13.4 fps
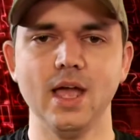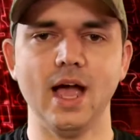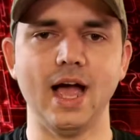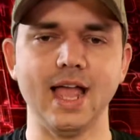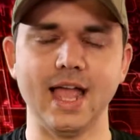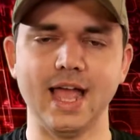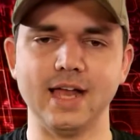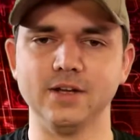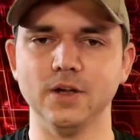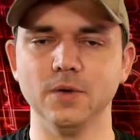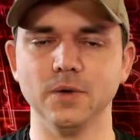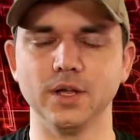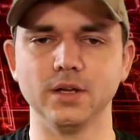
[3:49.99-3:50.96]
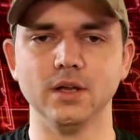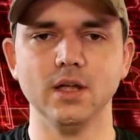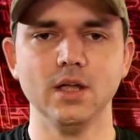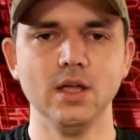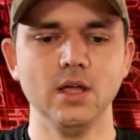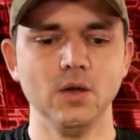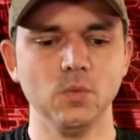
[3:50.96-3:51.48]
I had going
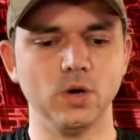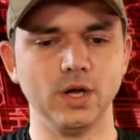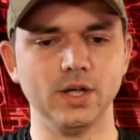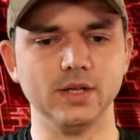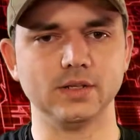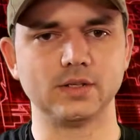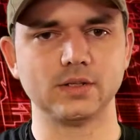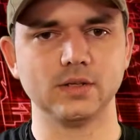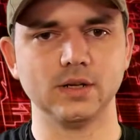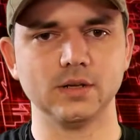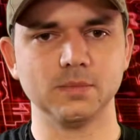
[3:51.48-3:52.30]
was